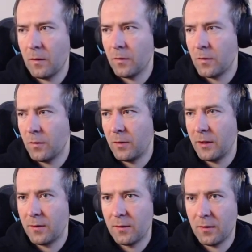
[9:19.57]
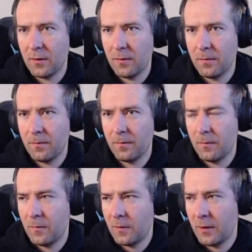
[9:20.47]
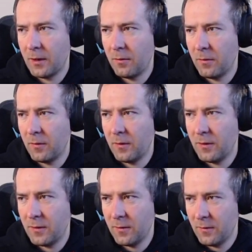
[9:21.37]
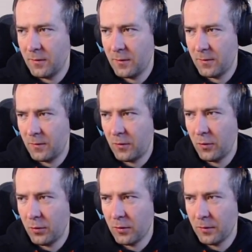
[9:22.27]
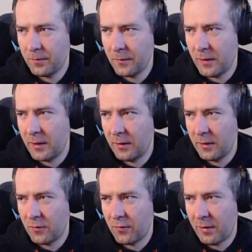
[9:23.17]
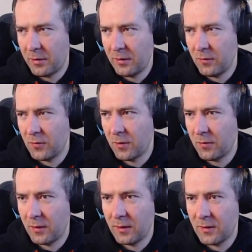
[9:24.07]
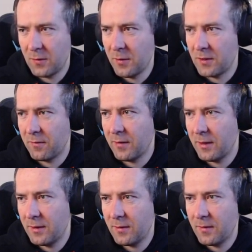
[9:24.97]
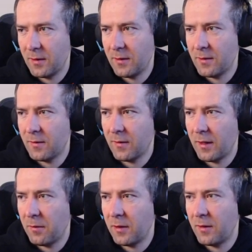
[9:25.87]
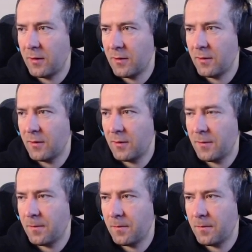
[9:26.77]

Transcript: So that's time distance tuple, and let's wrap it into something that specifies that it's a time and distance.